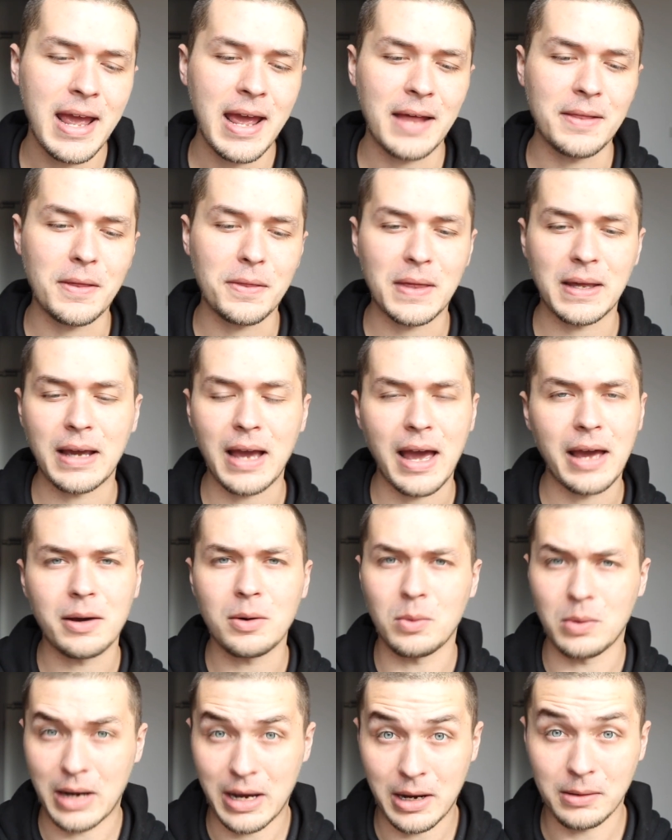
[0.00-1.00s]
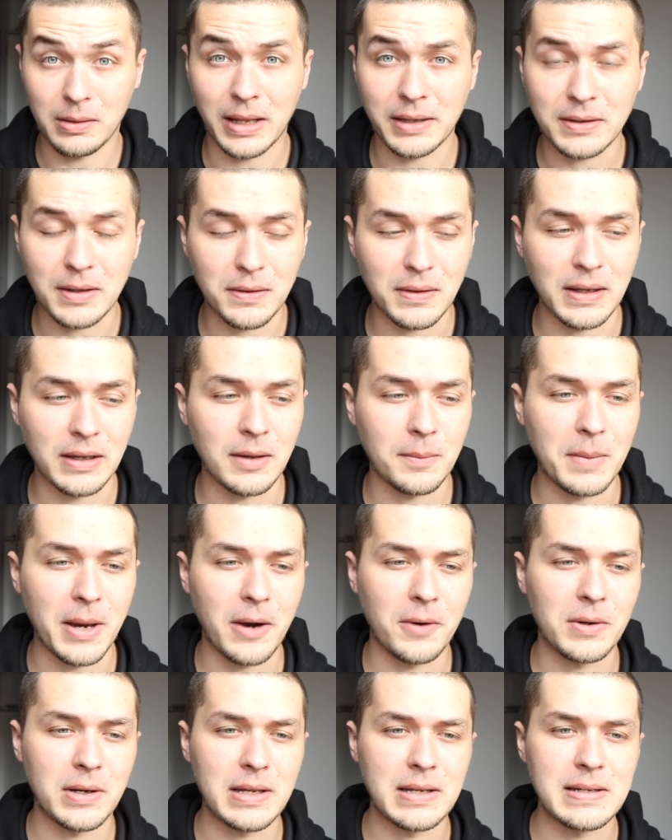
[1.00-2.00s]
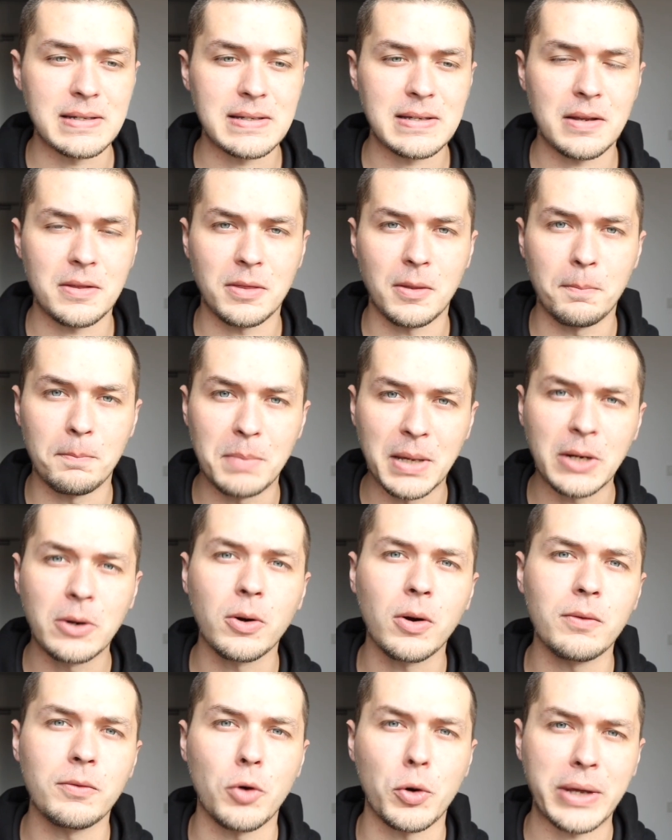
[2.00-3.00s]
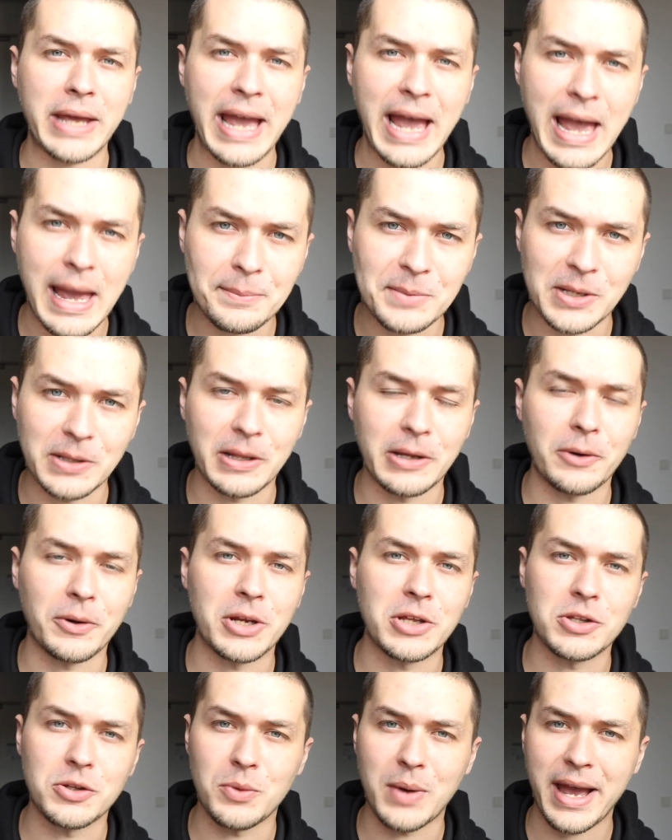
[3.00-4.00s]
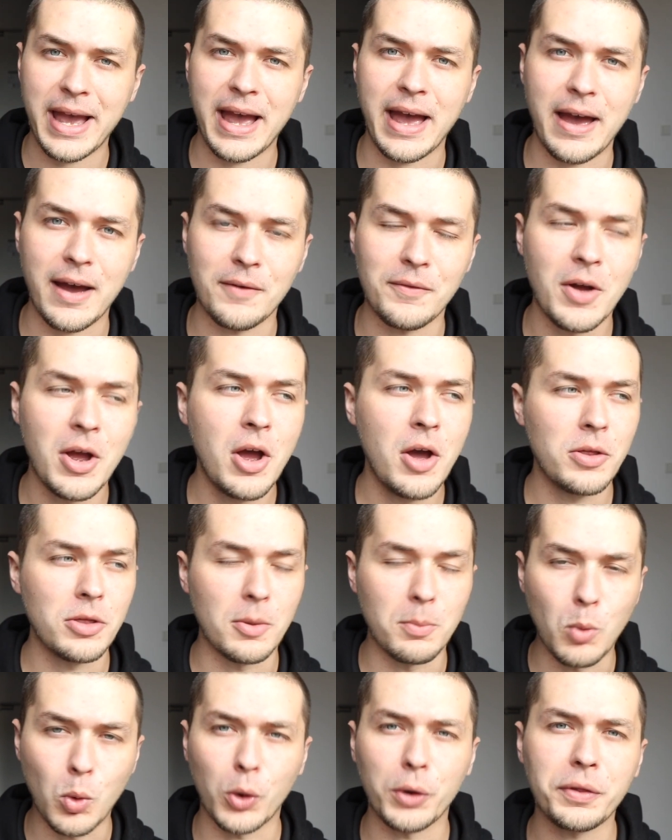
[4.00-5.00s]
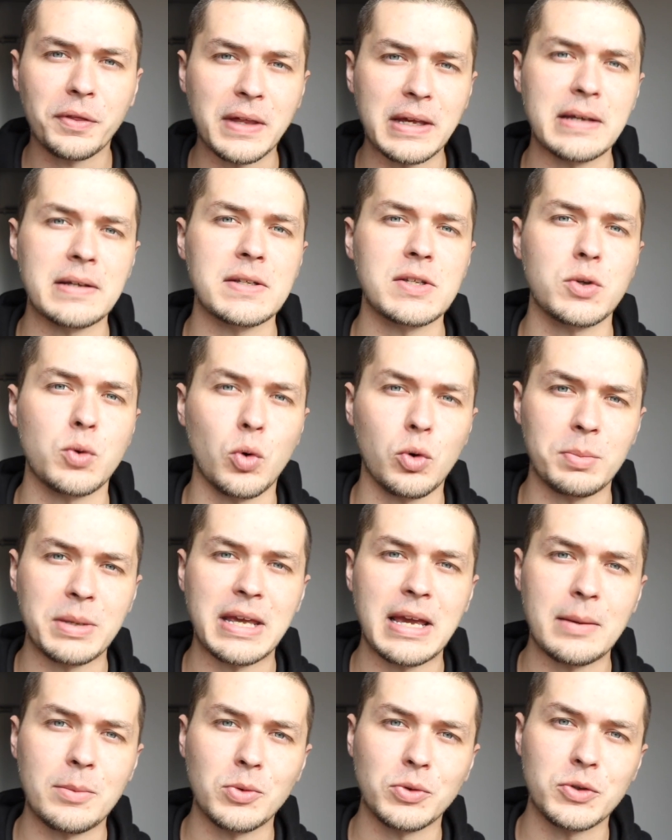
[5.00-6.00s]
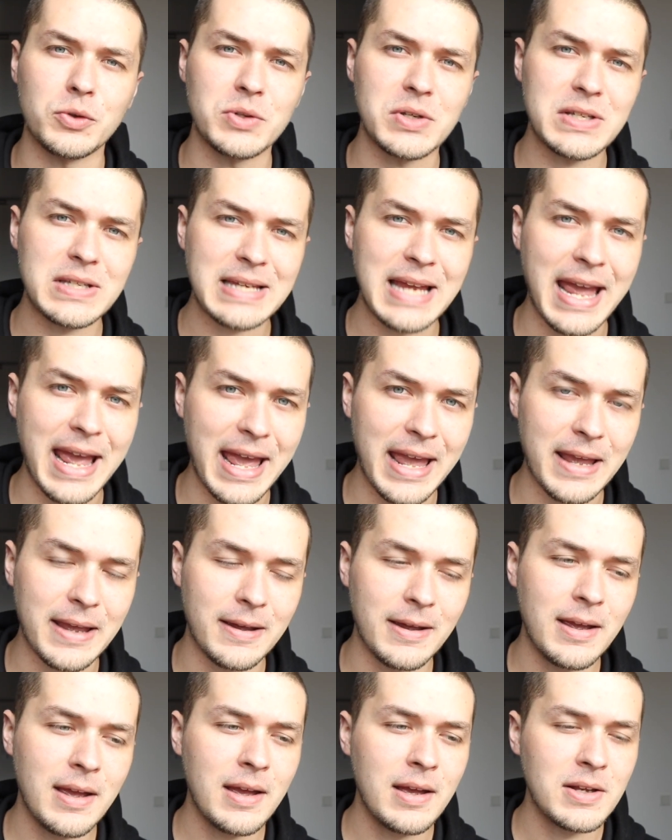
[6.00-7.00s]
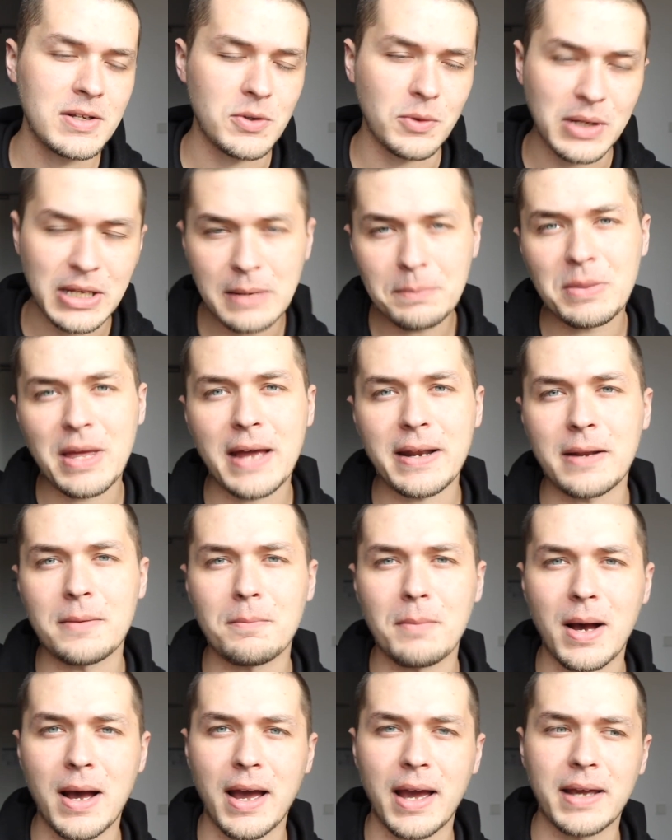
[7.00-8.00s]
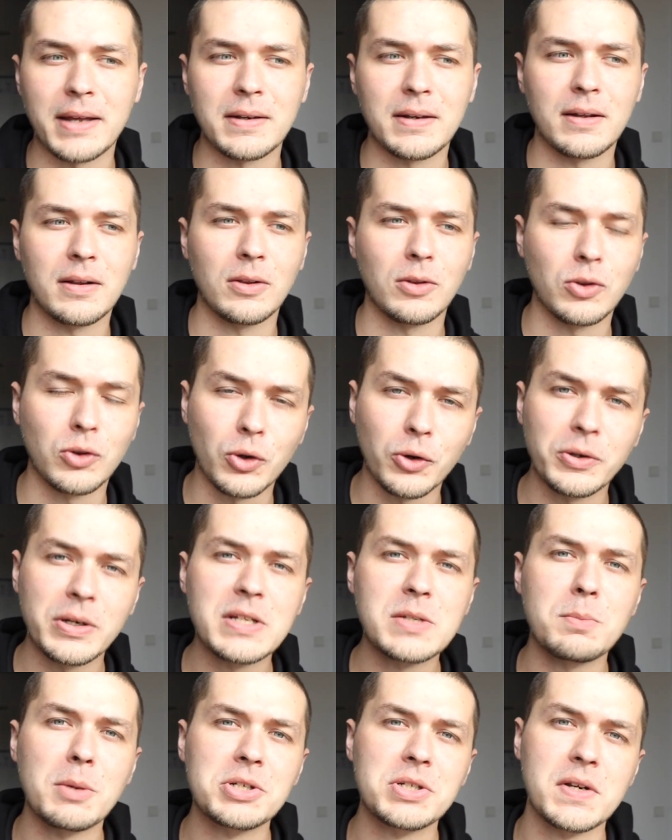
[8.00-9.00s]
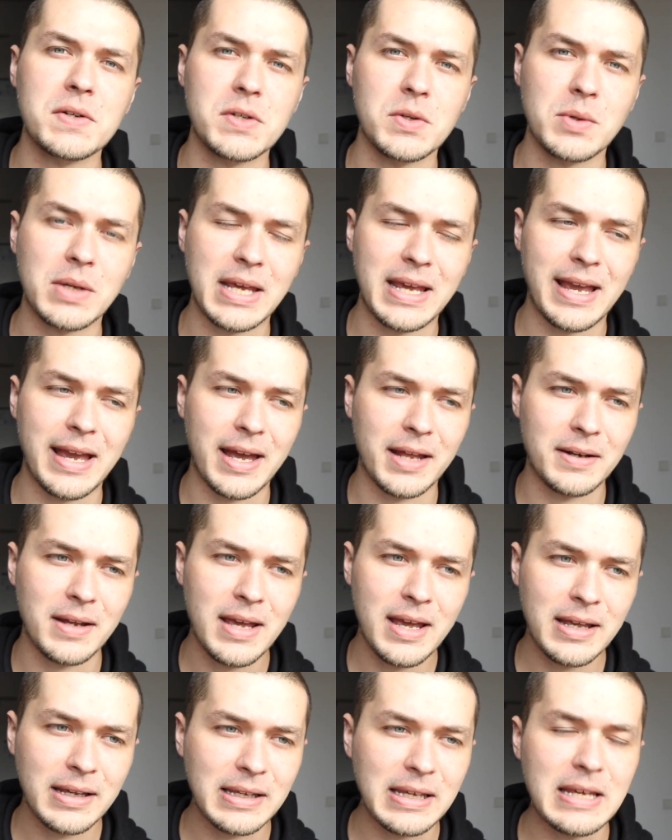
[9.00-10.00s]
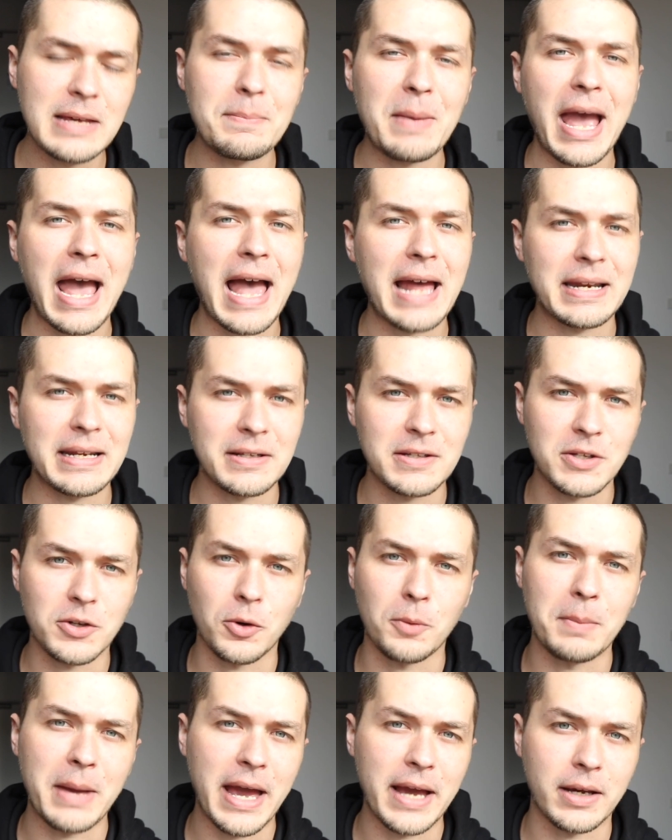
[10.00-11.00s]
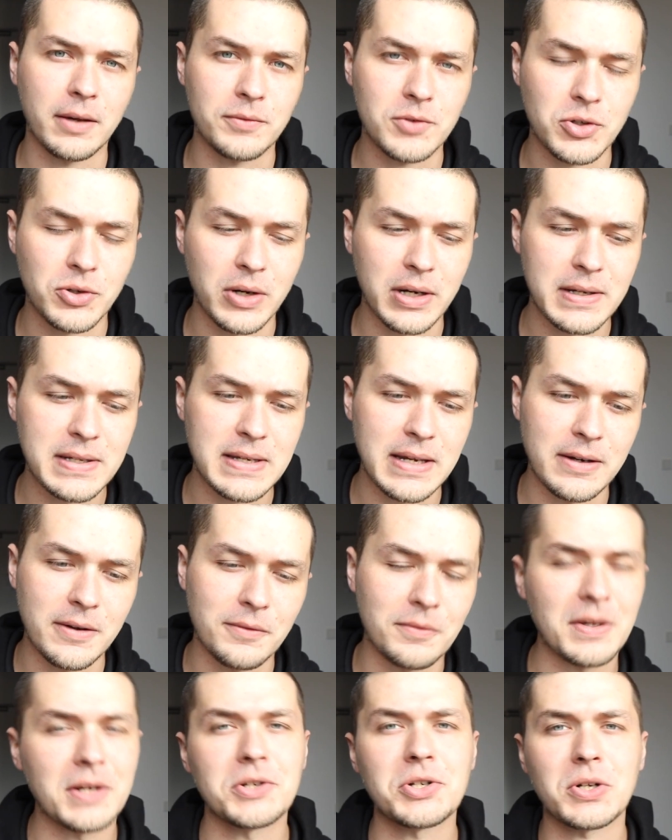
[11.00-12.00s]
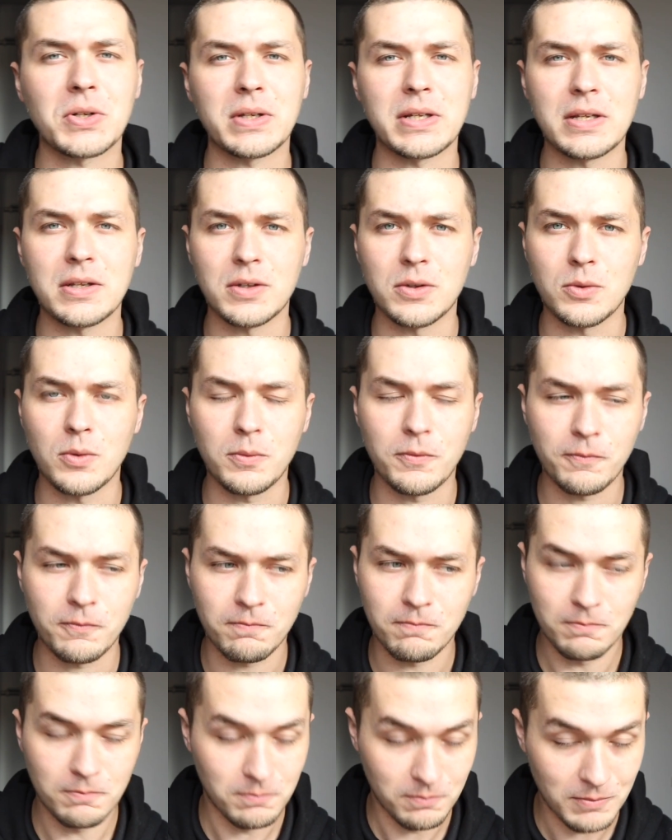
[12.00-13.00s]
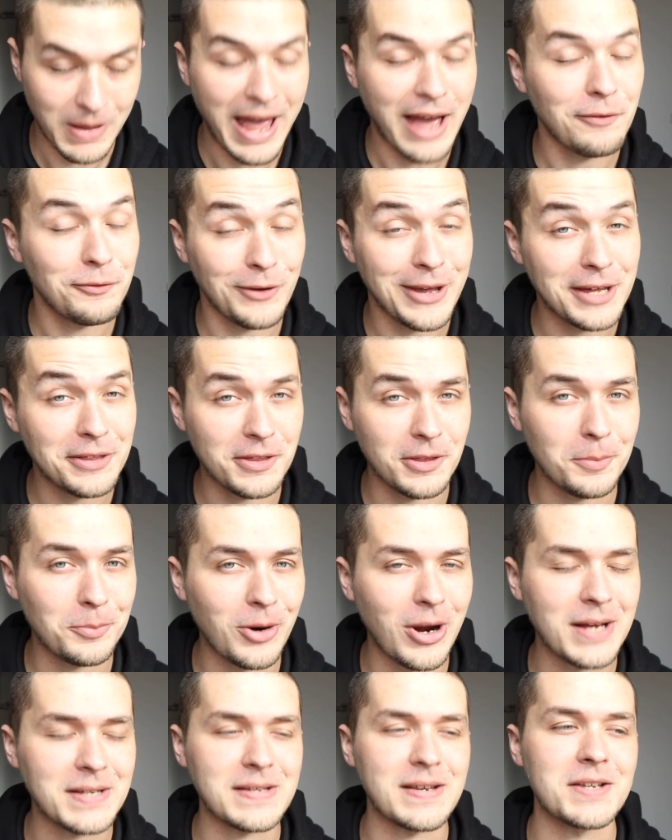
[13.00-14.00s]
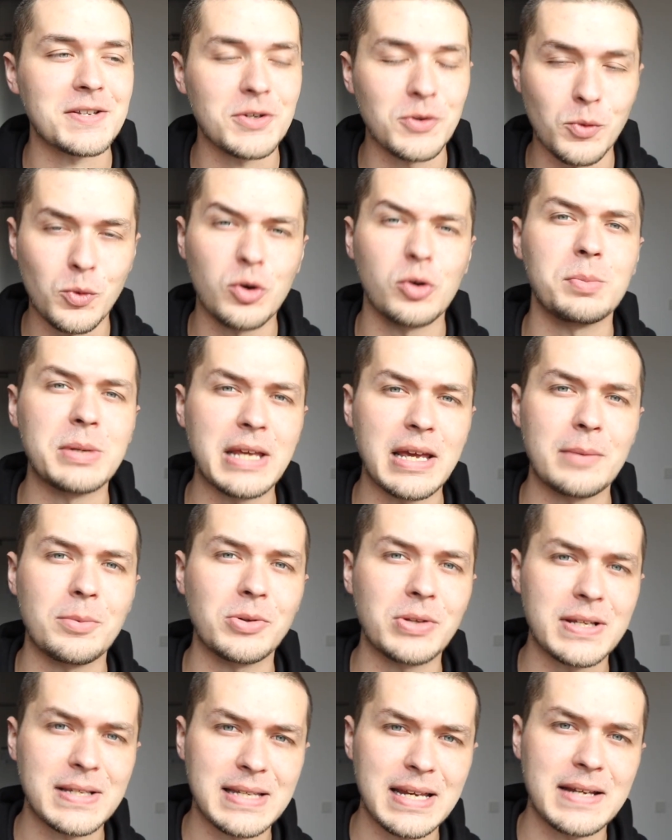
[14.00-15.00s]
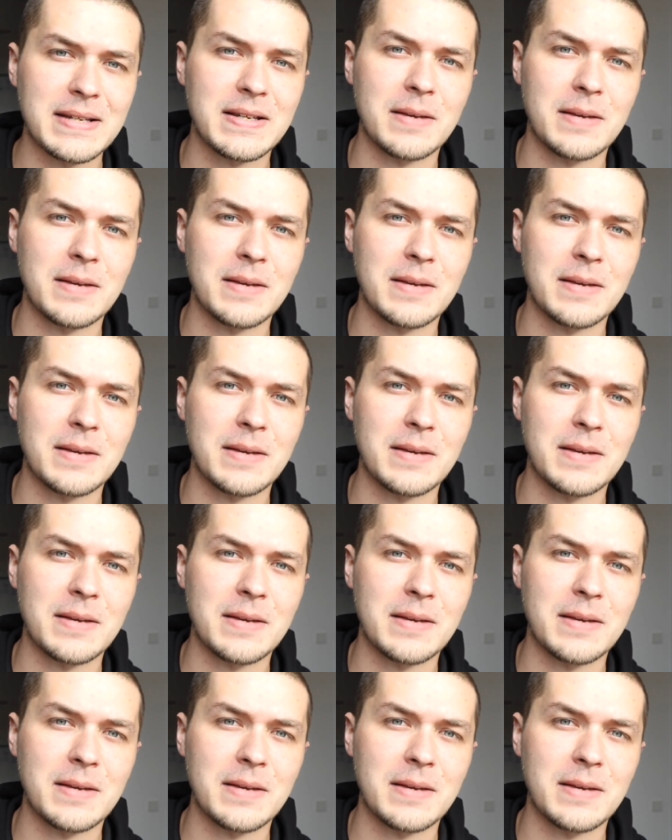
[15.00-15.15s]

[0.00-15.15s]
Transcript: And the thing I, I'd like to think about is the bigger a vocabulary you have, the more things you will be able to say. So keep that in mind. Learn as much as you can, keep adding to your bag of tricks, and eventually you have faith in the process. You will be able to say